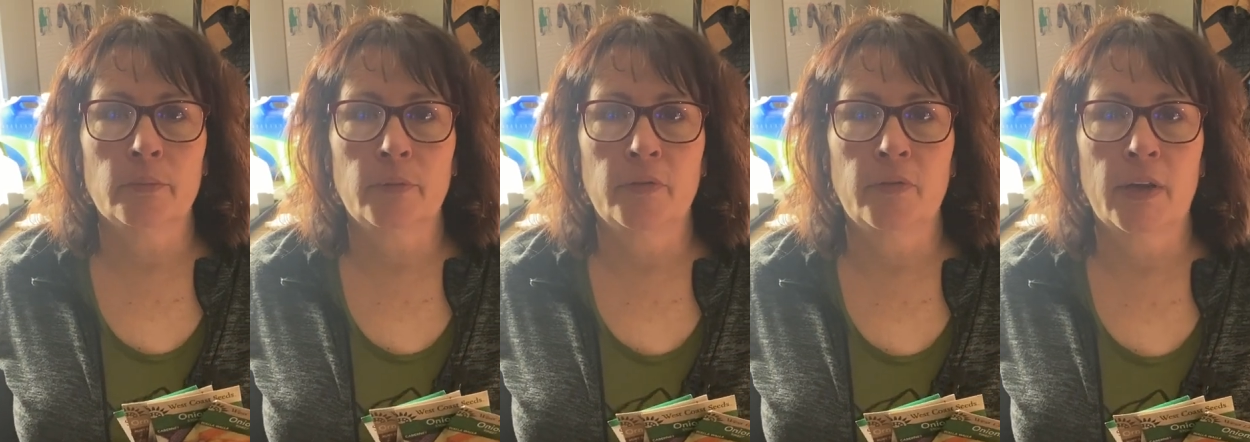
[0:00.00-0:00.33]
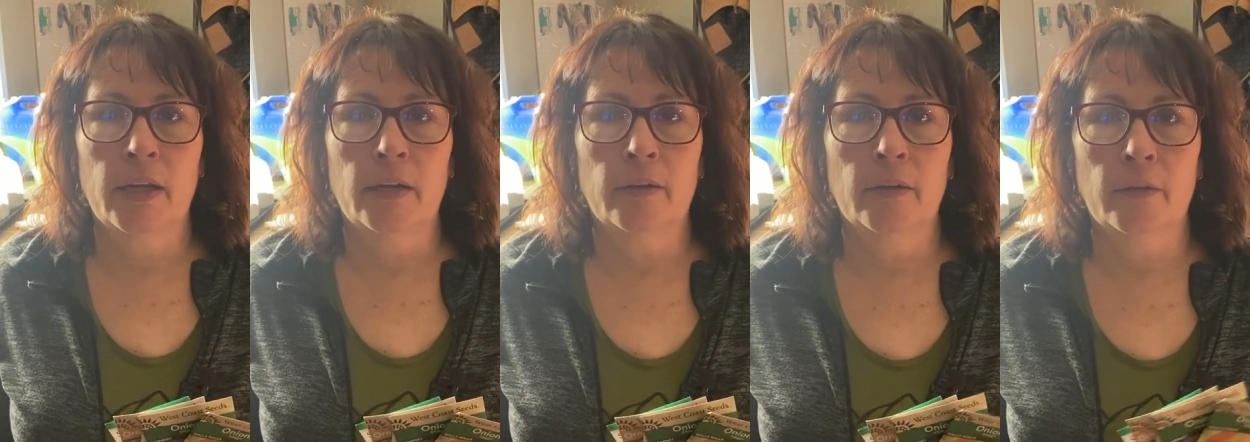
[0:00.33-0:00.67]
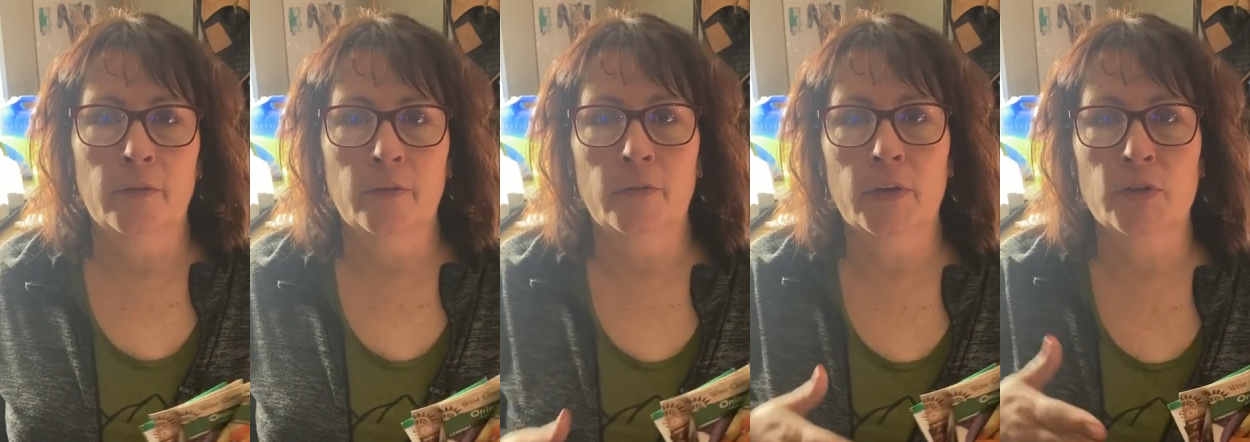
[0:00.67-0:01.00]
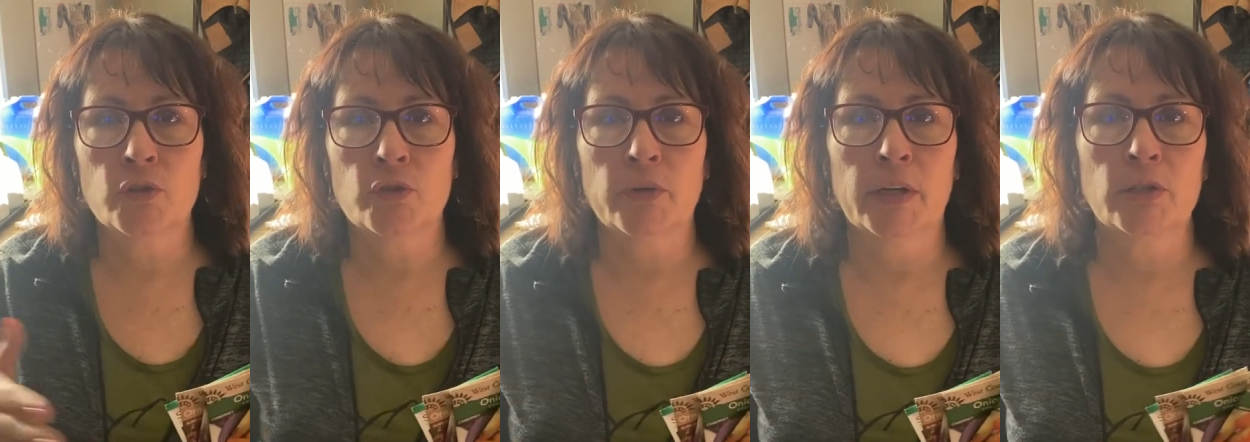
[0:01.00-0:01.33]
We've had a, a
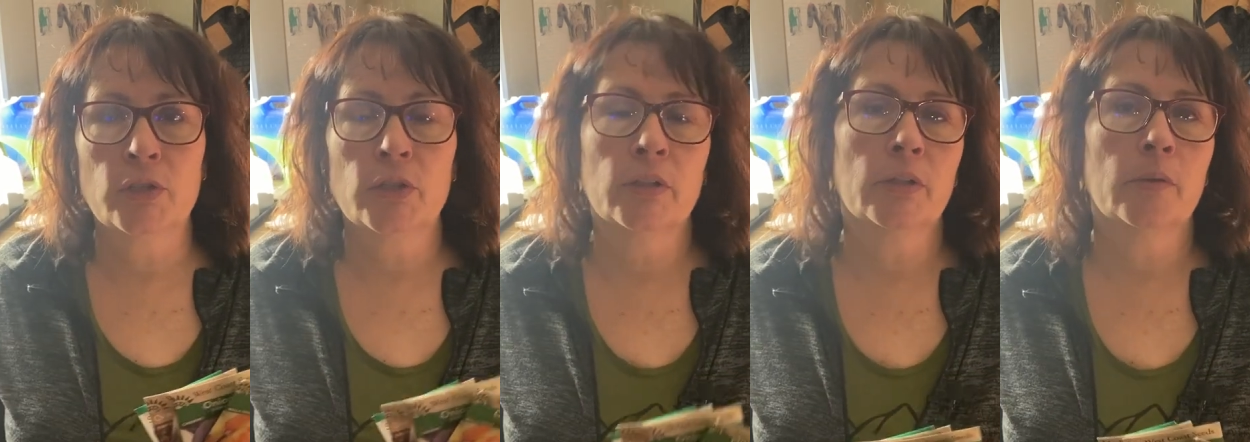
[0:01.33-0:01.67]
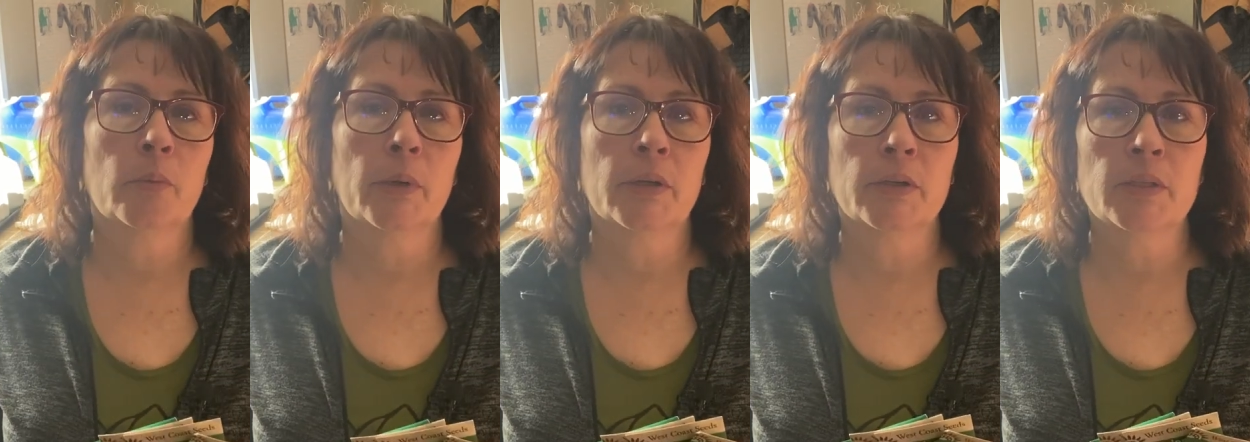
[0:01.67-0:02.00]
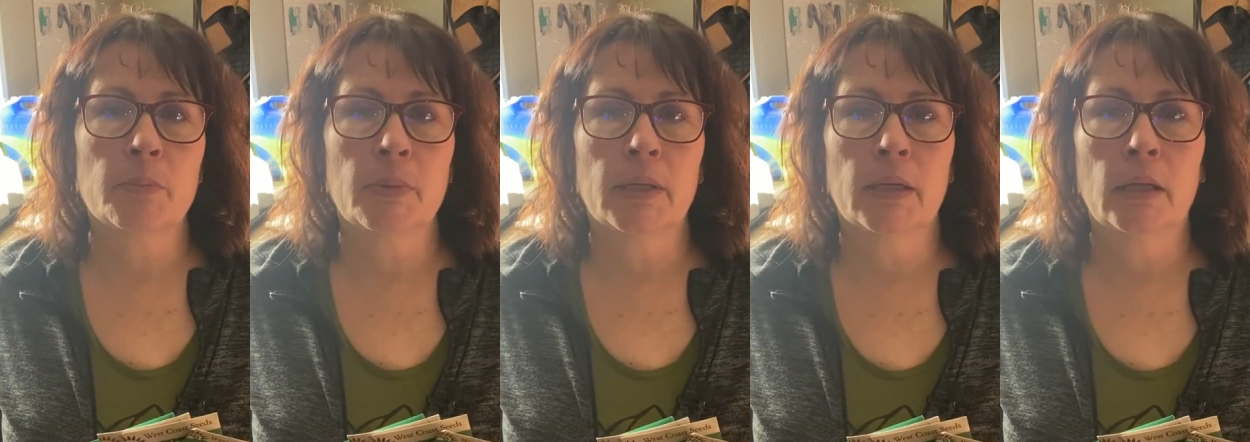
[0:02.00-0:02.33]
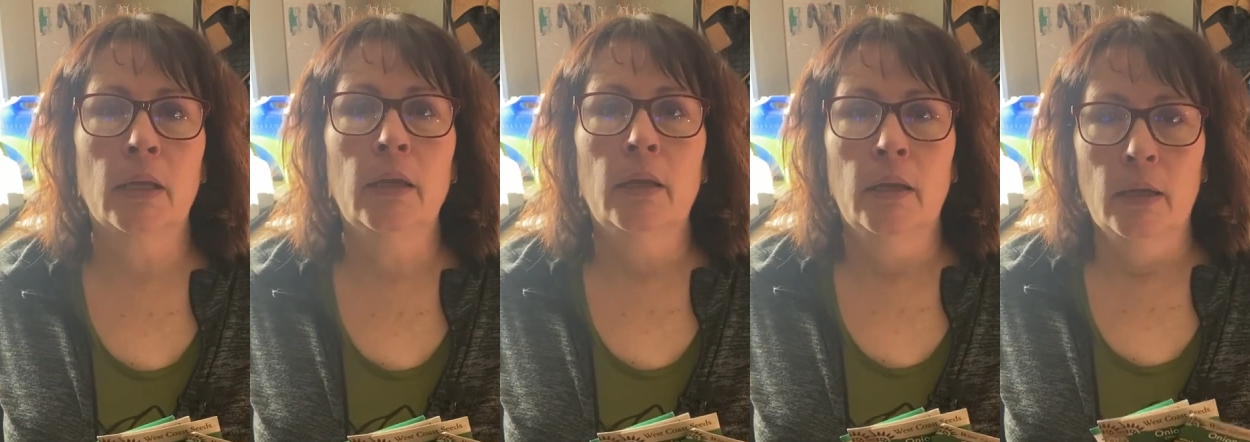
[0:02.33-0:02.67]
stretch here where it's been
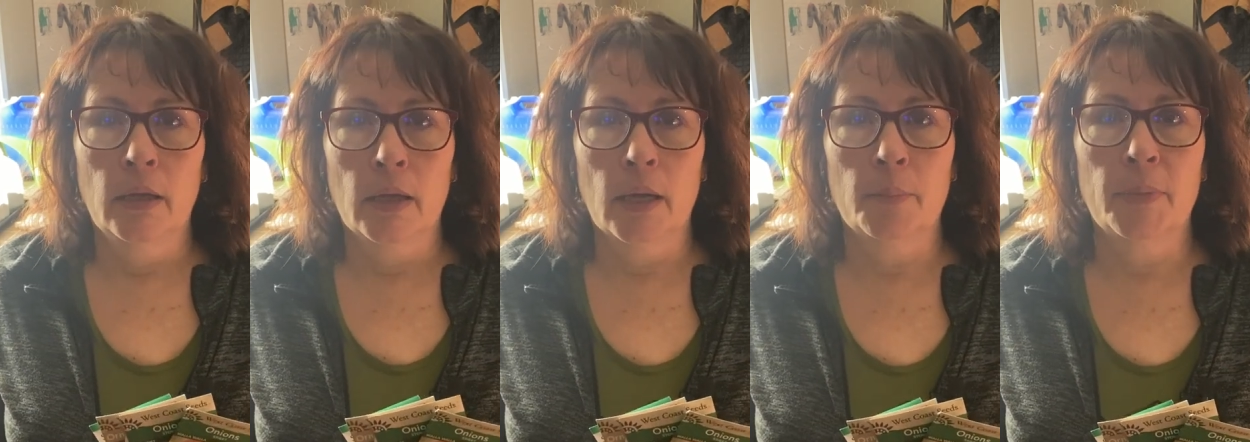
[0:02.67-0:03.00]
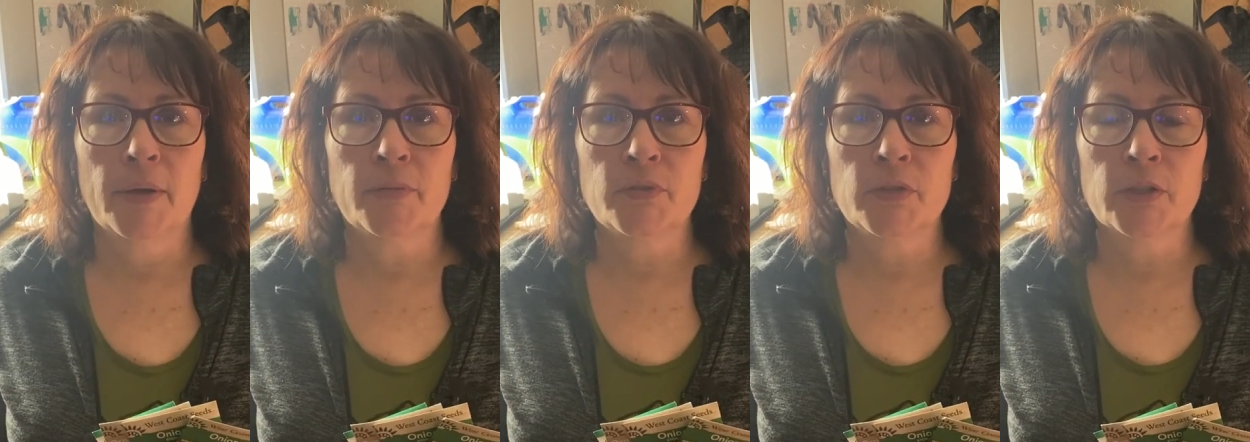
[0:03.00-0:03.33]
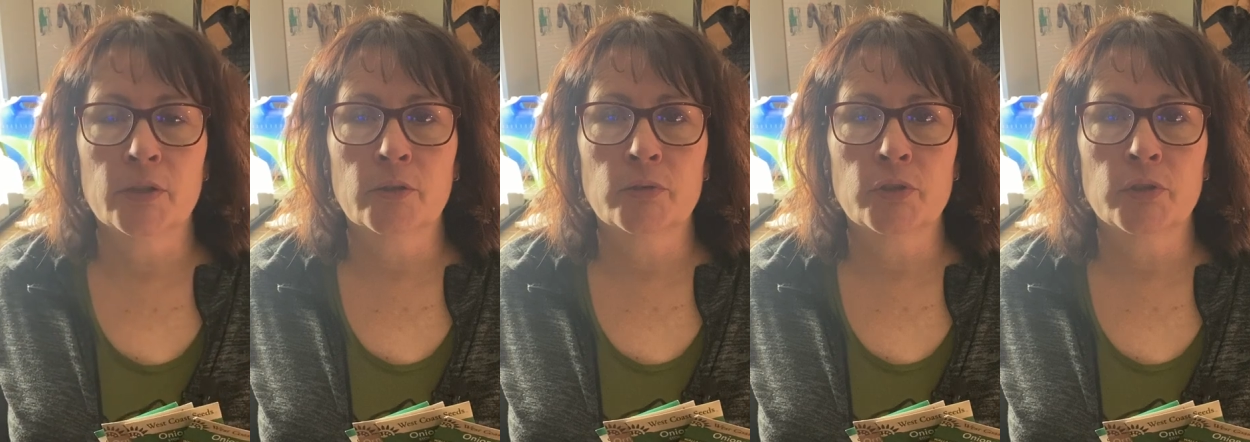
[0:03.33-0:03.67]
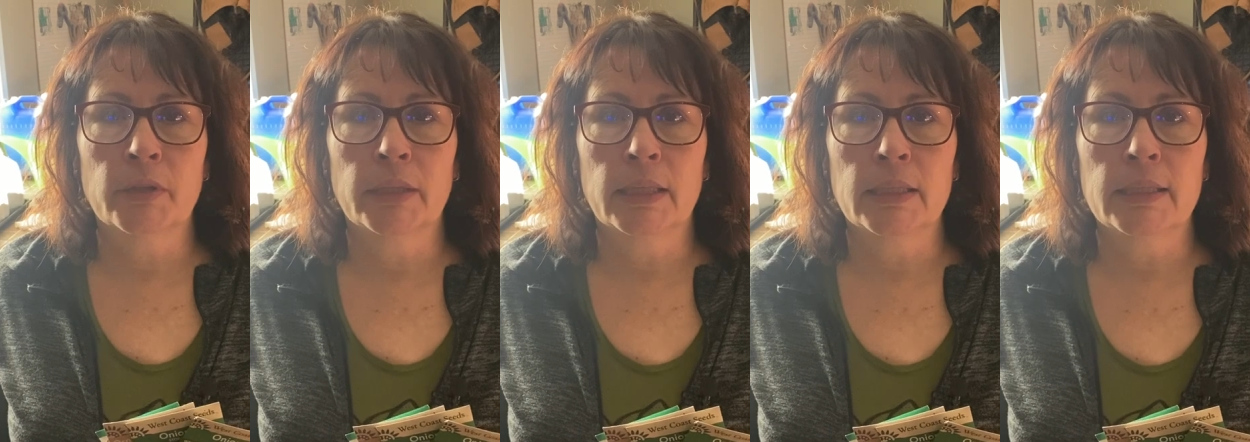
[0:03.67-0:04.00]
above zero
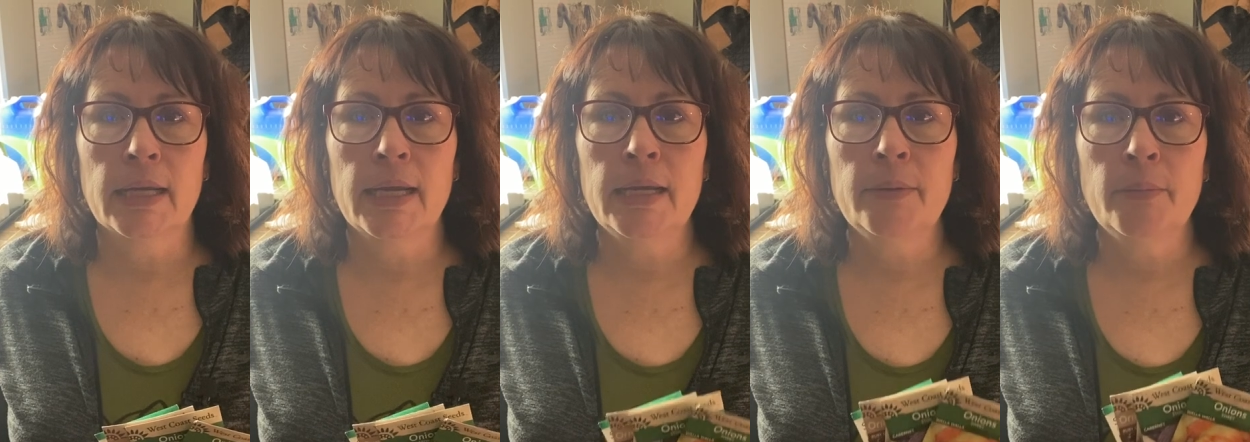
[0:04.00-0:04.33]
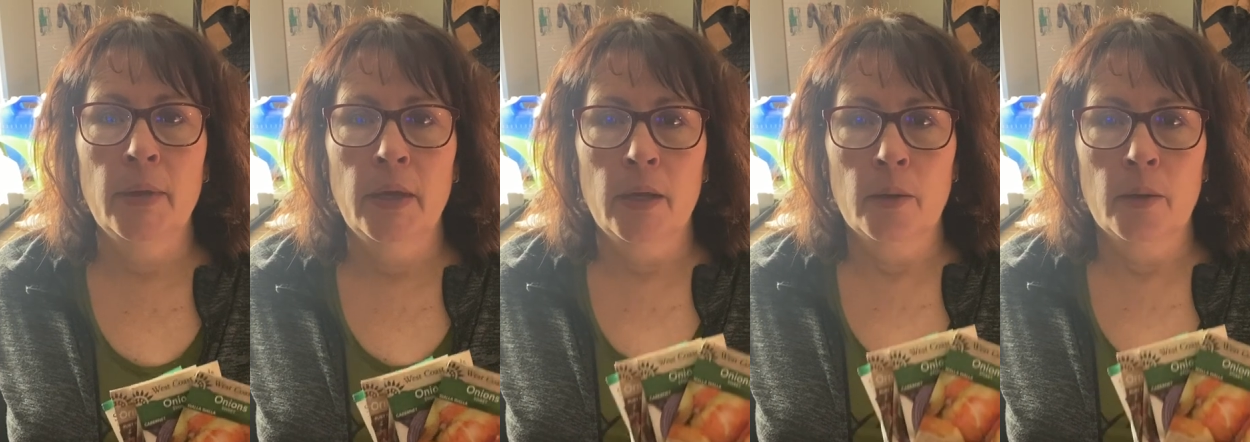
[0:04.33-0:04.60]
during the day